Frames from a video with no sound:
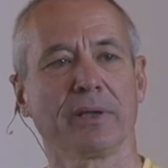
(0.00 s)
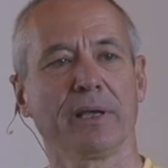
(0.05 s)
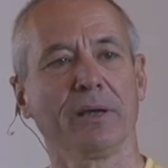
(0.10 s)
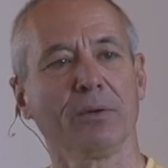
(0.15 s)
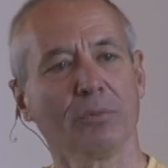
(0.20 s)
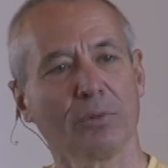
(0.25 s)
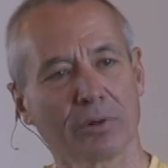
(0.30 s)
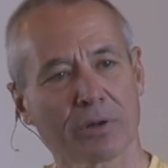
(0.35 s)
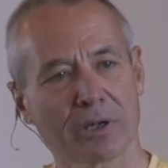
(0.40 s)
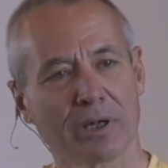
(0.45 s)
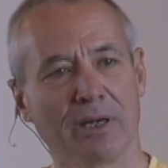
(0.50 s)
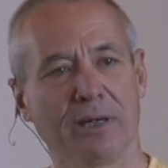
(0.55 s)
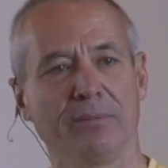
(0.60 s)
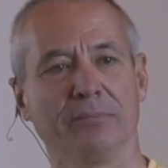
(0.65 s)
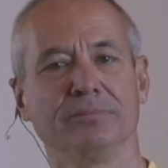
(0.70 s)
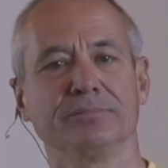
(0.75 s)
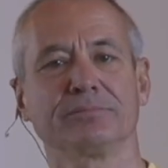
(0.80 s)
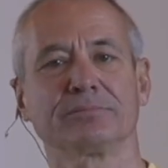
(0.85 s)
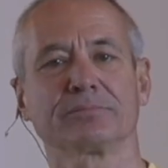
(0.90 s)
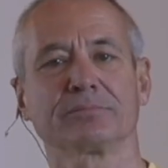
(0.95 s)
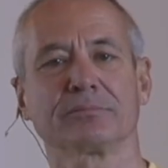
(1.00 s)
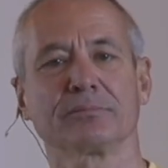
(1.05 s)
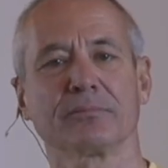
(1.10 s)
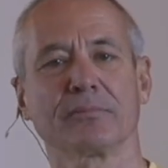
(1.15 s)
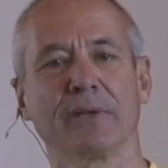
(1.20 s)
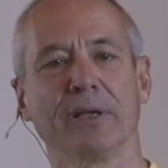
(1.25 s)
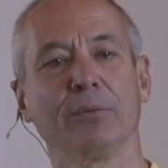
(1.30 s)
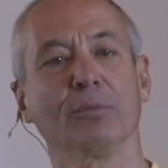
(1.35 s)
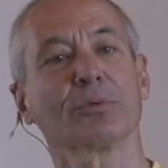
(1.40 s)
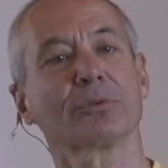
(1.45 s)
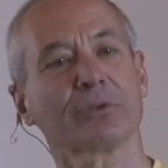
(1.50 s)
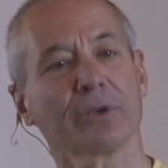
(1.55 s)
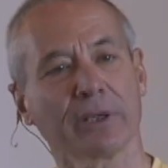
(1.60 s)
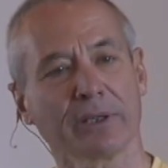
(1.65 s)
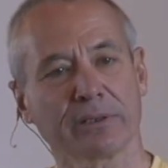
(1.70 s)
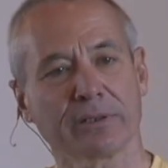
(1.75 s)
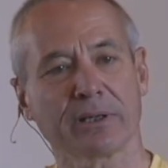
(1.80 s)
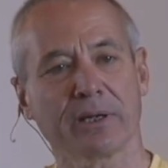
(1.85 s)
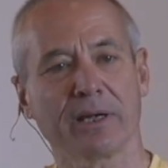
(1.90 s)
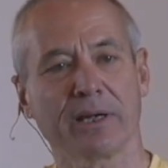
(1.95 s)
It will come. It will
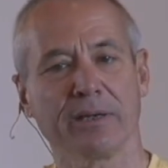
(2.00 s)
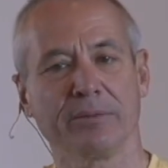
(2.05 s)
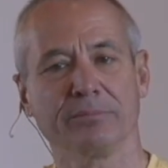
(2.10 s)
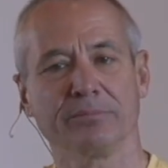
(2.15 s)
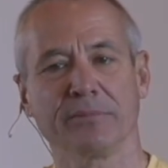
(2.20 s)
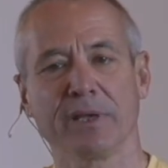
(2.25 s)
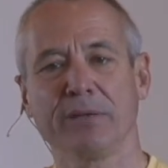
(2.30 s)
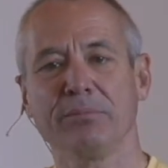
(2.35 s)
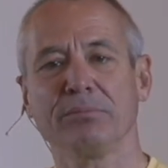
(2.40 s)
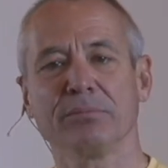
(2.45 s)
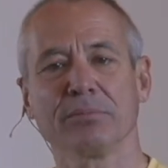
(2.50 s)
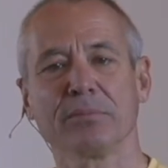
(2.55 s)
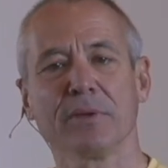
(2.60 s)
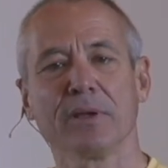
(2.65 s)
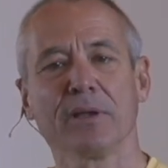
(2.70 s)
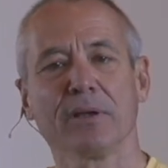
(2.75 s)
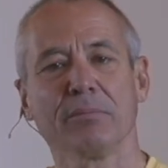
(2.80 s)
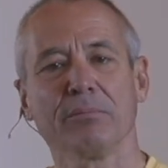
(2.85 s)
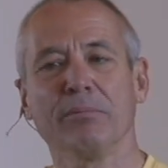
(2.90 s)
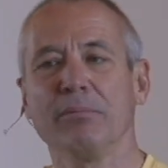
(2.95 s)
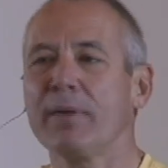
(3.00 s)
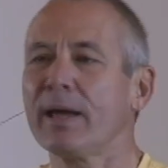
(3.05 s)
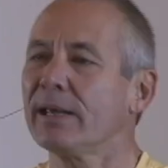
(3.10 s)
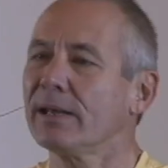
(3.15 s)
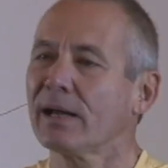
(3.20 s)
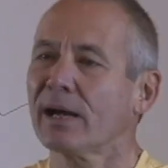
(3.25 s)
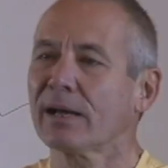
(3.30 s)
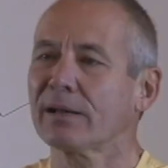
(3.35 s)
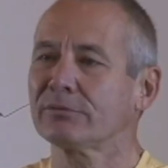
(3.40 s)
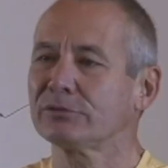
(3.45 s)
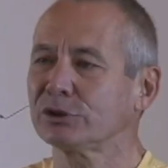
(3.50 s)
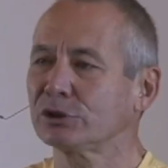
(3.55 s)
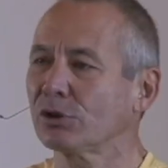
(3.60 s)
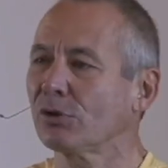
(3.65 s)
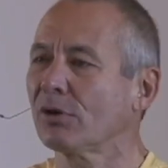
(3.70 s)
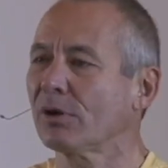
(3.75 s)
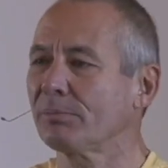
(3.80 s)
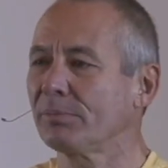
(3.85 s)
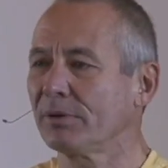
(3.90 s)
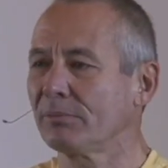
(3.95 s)
take time. It may not
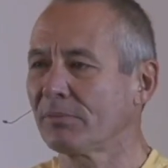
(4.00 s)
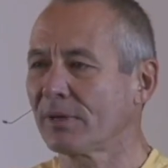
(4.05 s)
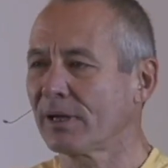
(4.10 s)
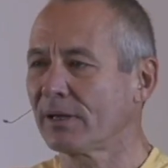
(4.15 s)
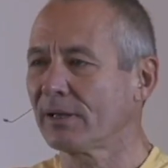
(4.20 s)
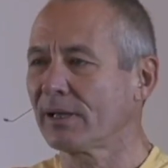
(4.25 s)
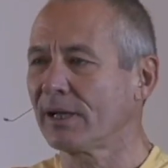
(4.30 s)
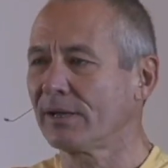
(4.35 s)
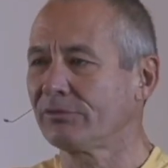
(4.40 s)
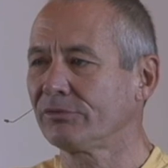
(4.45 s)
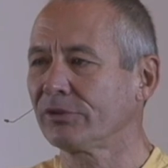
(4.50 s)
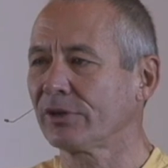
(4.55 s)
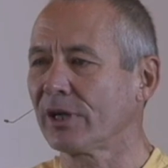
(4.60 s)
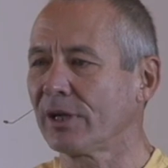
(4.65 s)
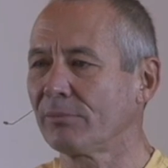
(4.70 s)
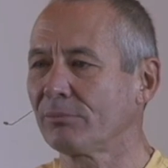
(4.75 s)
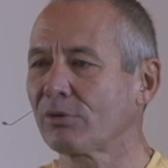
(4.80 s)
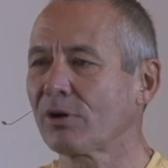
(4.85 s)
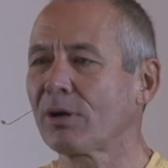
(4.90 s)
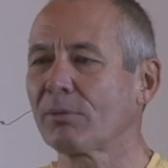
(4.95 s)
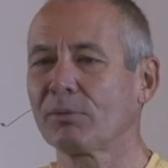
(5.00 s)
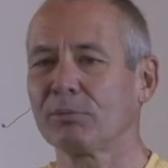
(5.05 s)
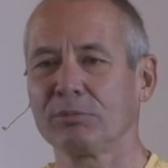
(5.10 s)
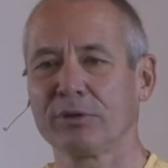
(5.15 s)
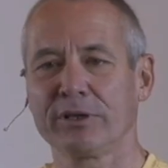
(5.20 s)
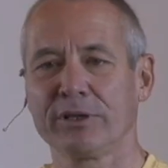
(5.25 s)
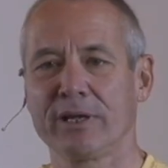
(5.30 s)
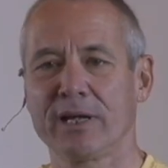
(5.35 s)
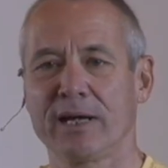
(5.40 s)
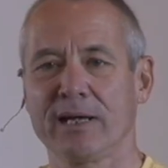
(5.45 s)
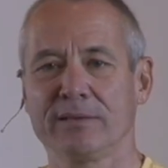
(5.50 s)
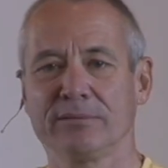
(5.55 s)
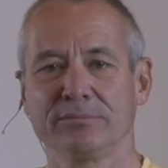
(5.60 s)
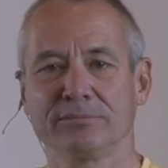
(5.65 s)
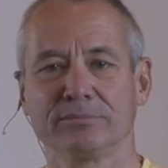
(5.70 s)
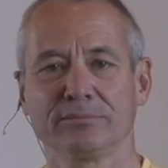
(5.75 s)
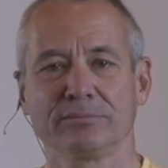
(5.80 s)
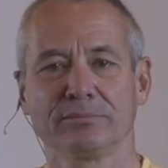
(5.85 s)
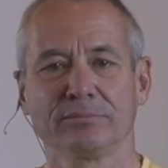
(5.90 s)
show up in my lifetime, probably not.